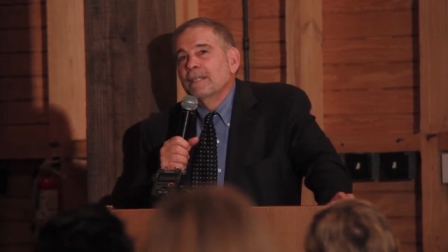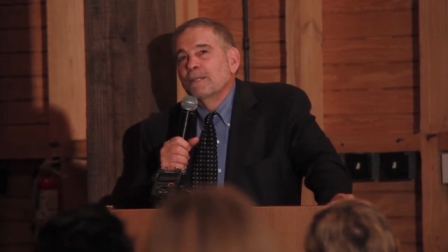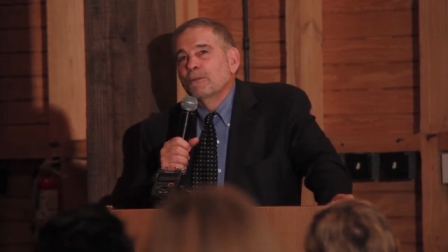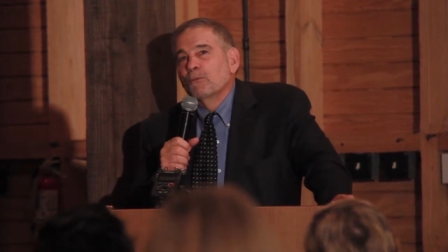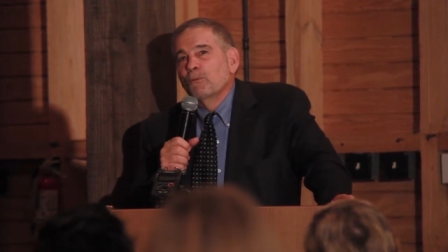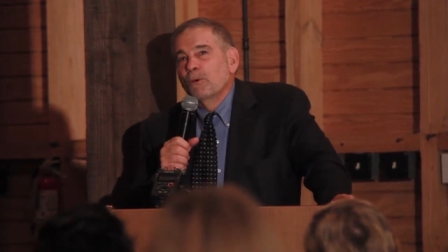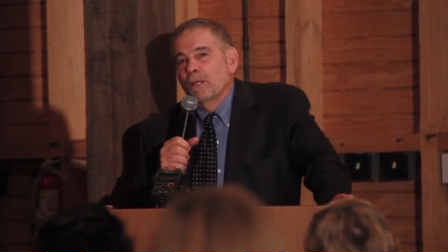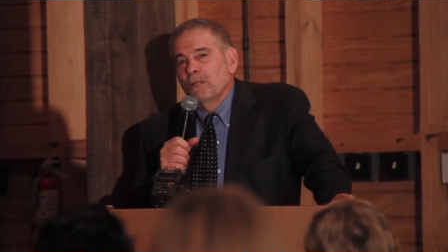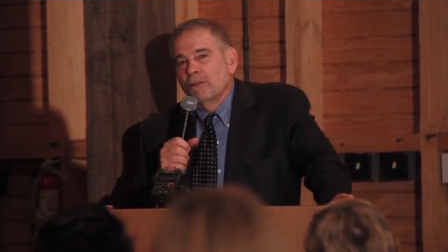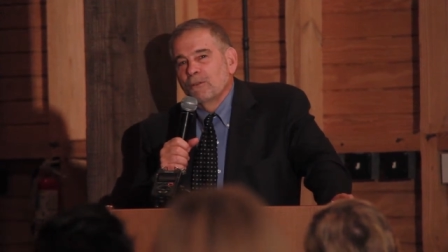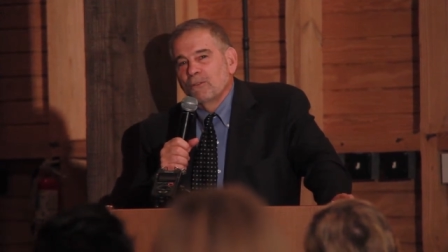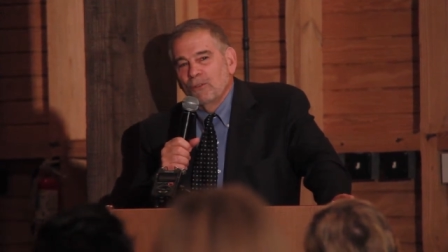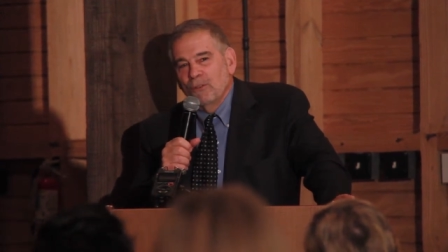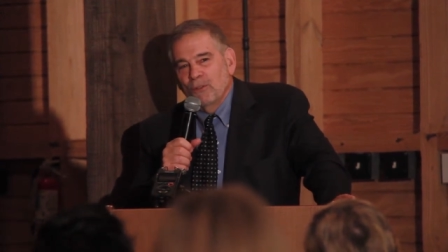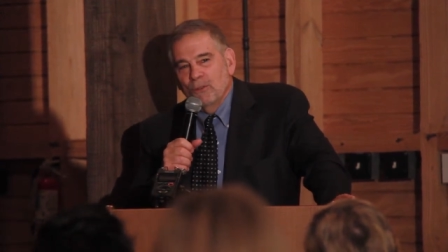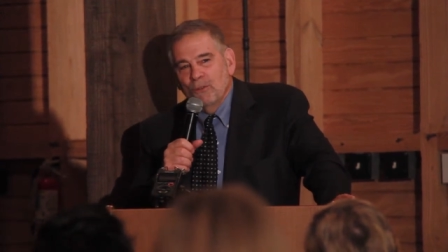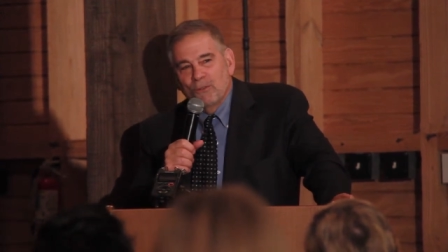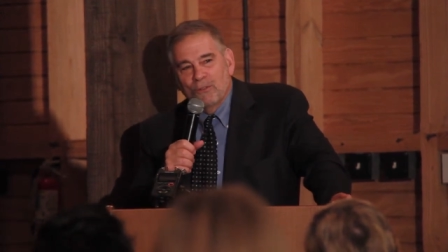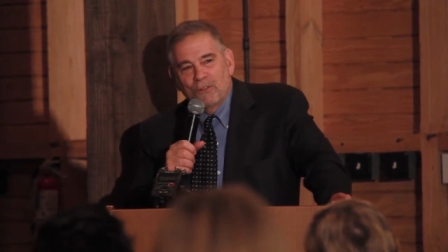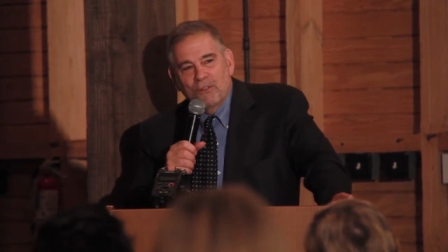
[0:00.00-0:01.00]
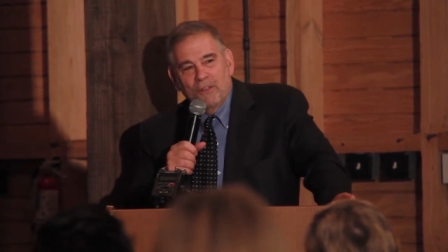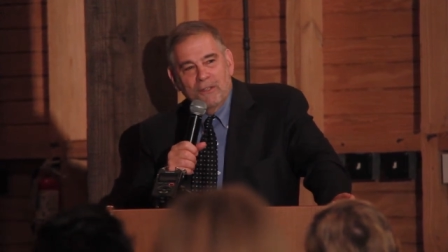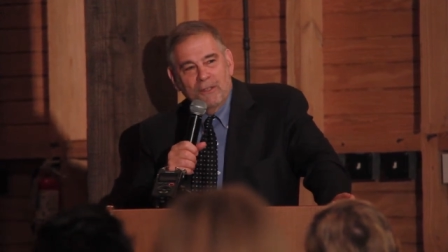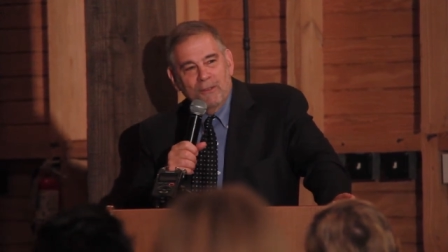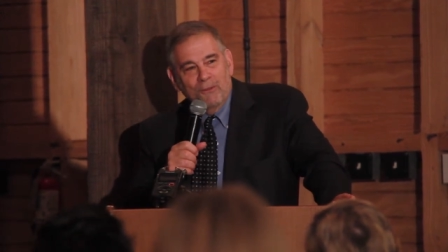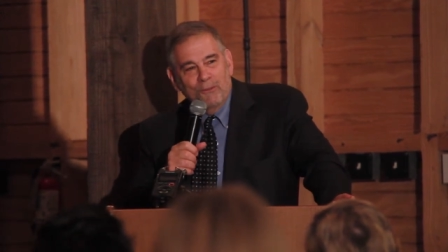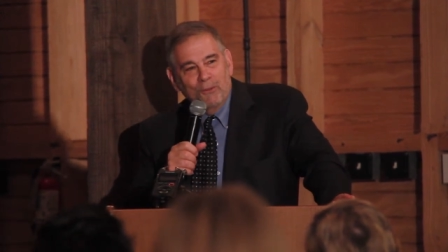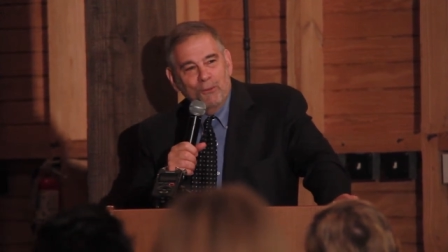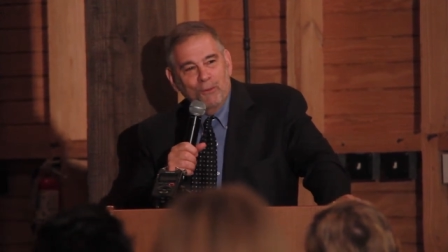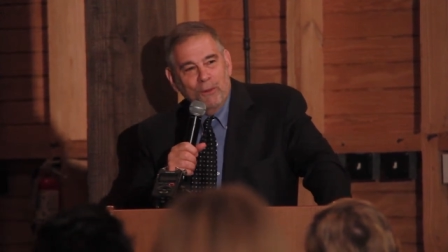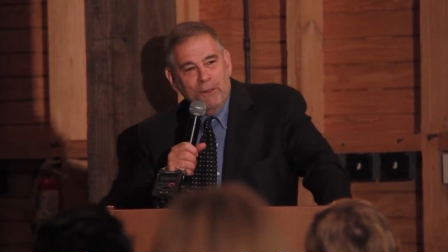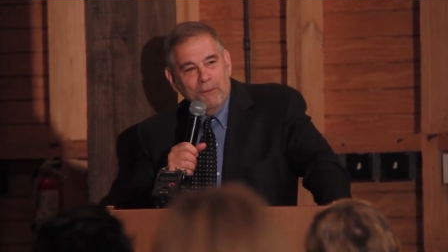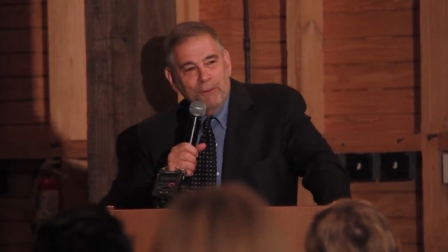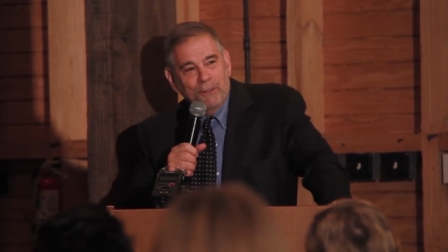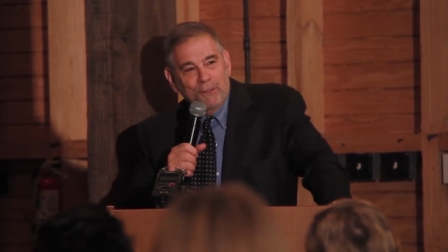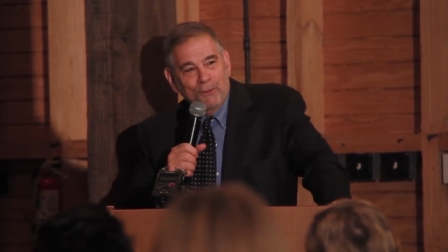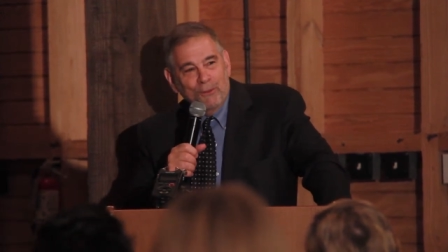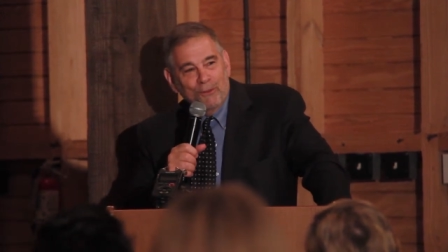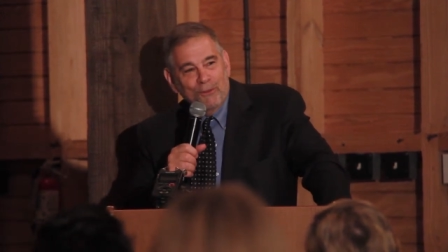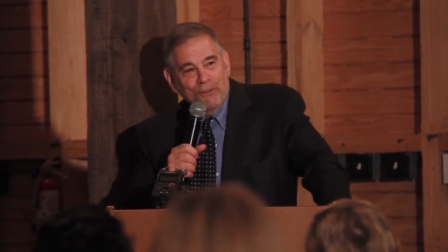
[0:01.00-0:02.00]
it went into use on the
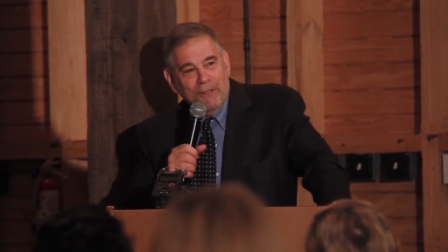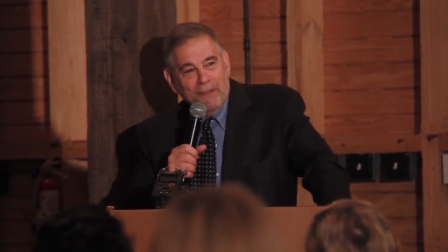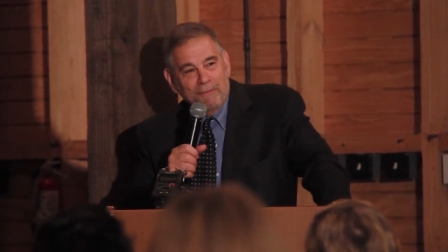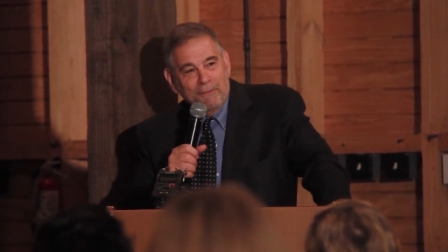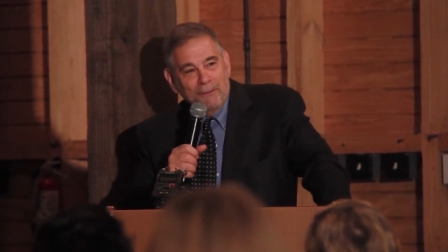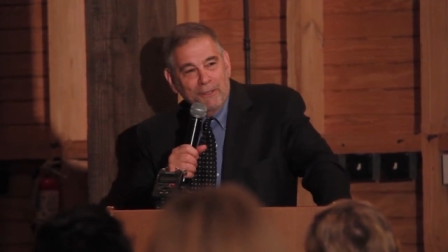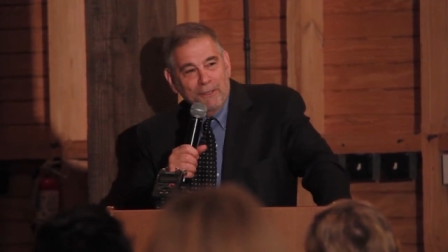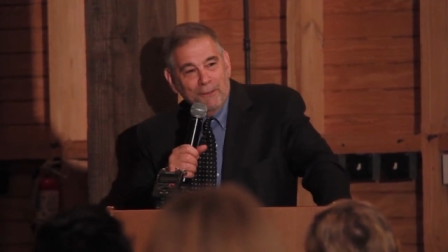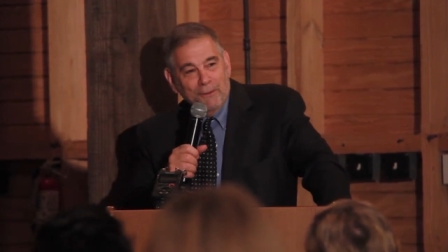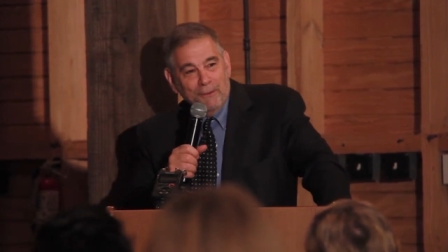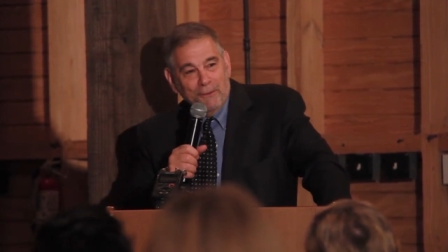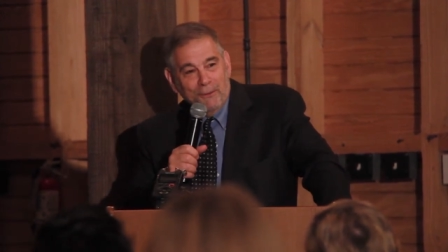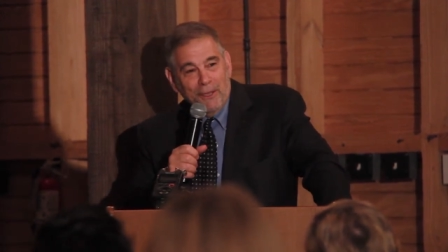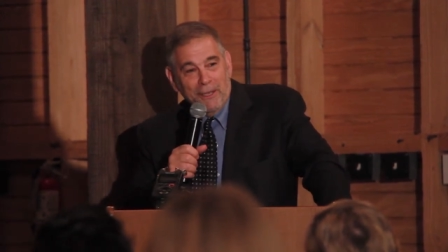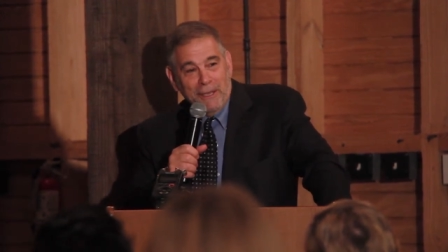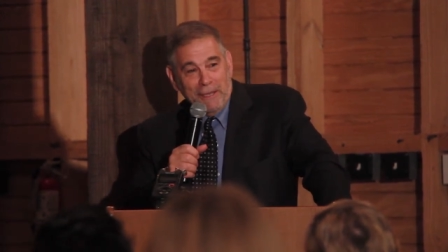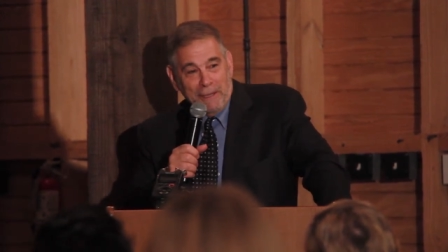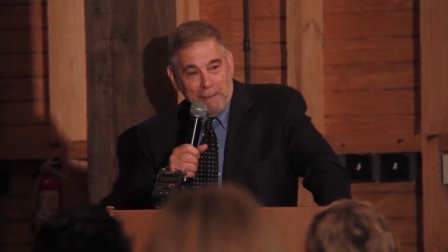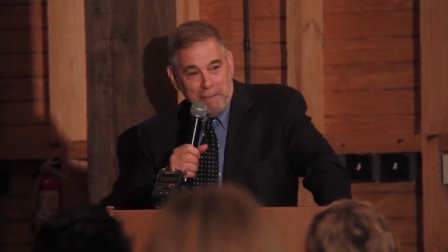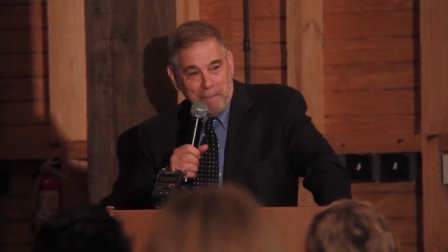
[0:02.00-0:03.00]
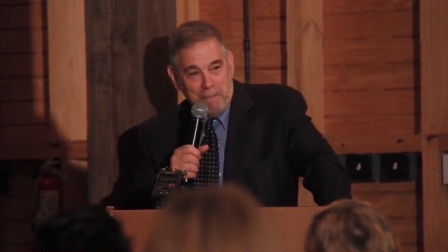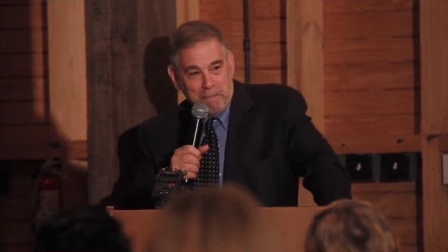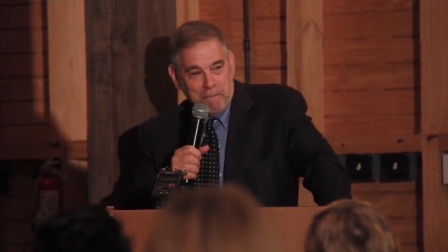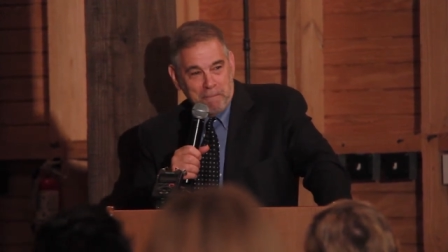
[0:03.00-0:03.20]
270th day